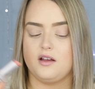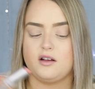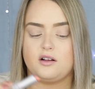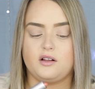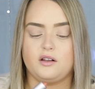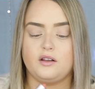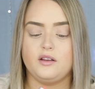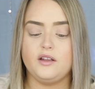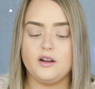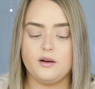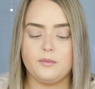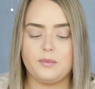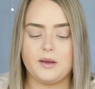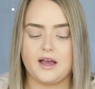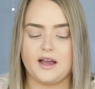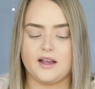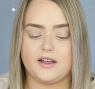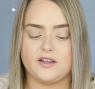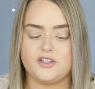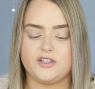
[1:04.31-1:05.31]
clear
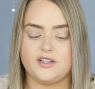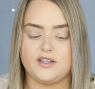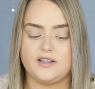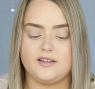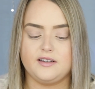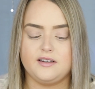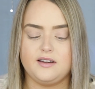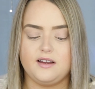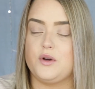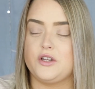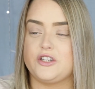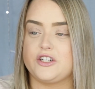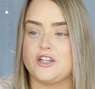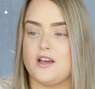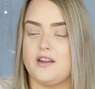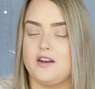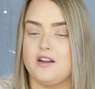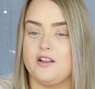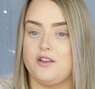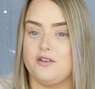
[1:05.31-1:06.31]
packaging, which
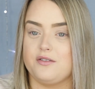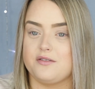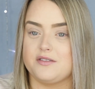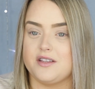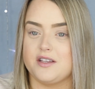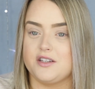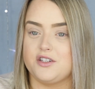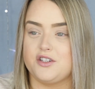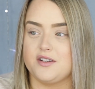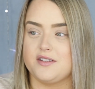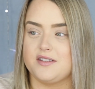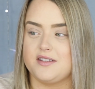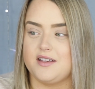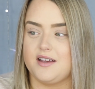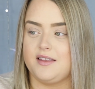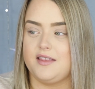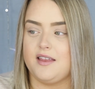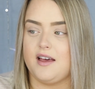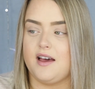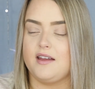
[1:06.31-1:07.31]
kind of looks just
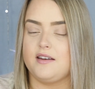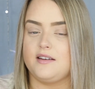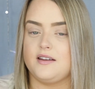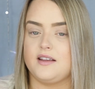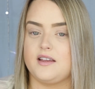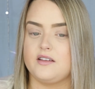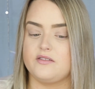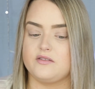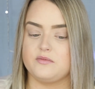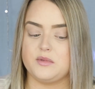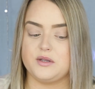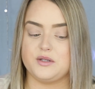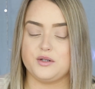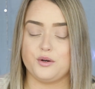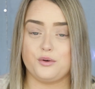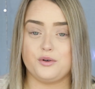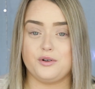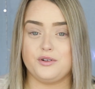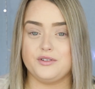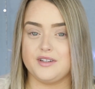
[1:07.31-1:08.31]
like that, and it gives me
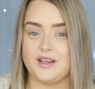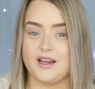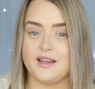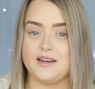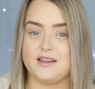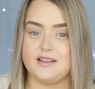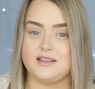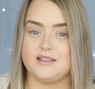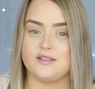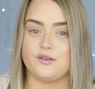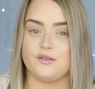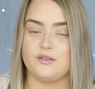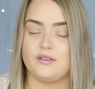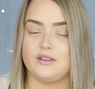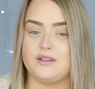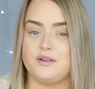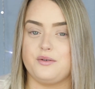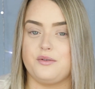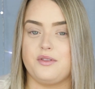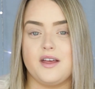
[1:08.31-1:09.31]
total 90s
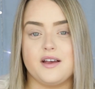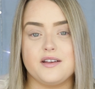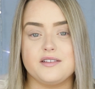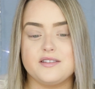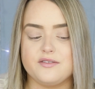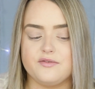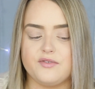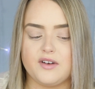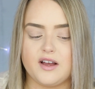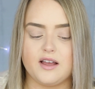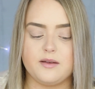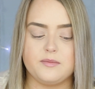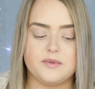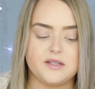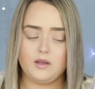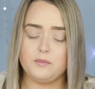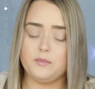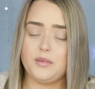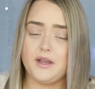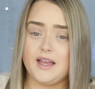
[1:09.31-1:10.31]
early 2000 vibes.
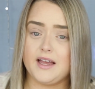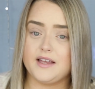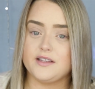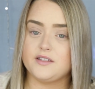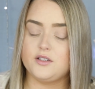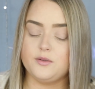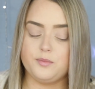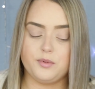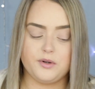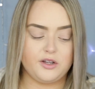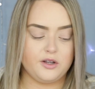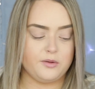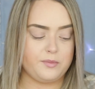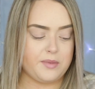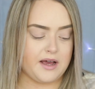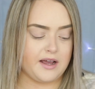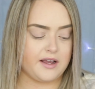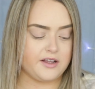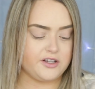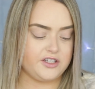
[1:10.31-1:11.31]
But yeah, super cute
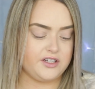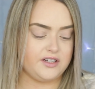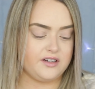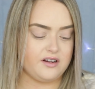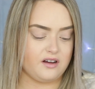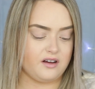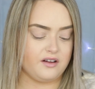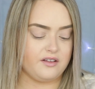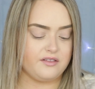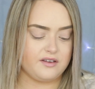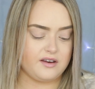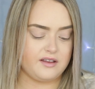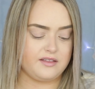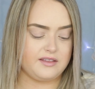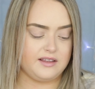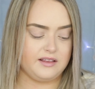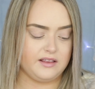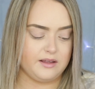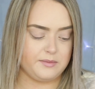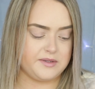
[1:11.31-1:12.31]
packaging on
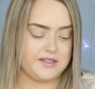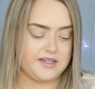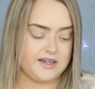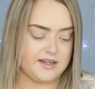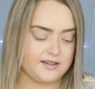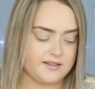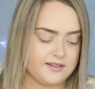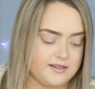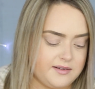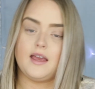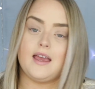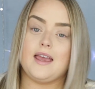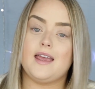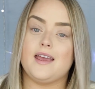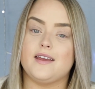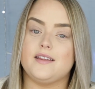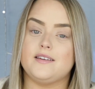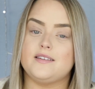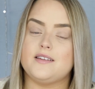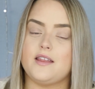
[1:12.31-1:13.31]
the lipsticks.
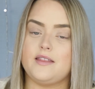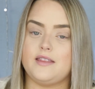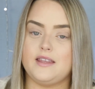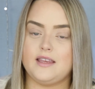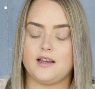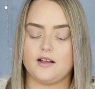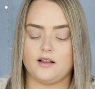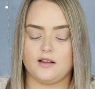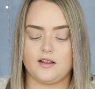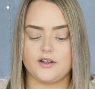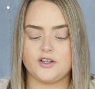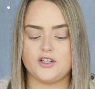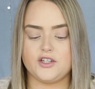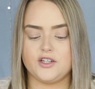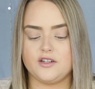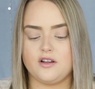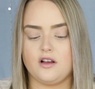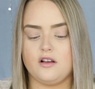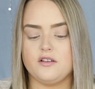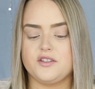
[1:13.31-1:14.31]
And the
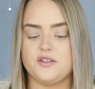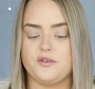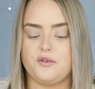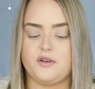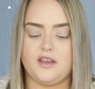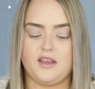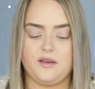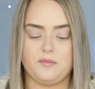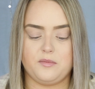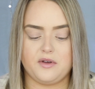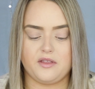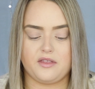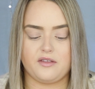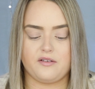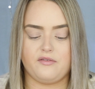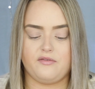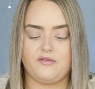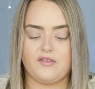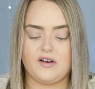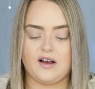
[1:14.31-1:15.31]
collection also came with
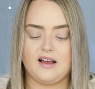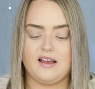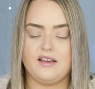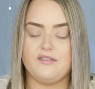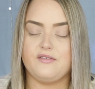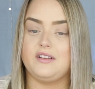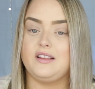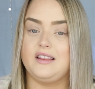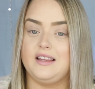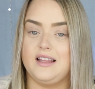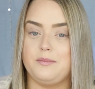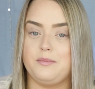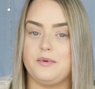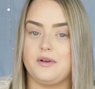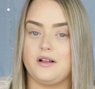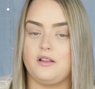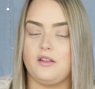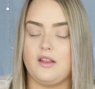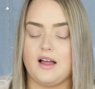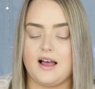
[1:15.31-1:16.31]
5
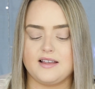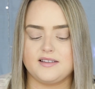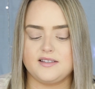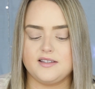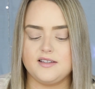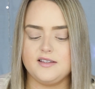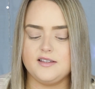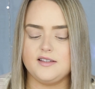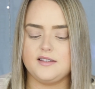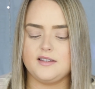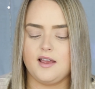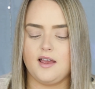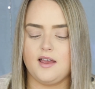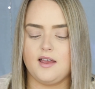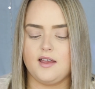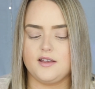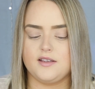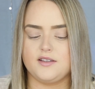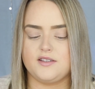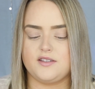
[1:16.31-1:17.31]
lip glosses.
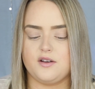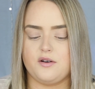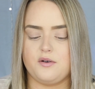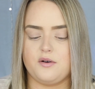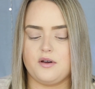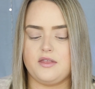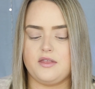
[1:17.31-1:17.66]
So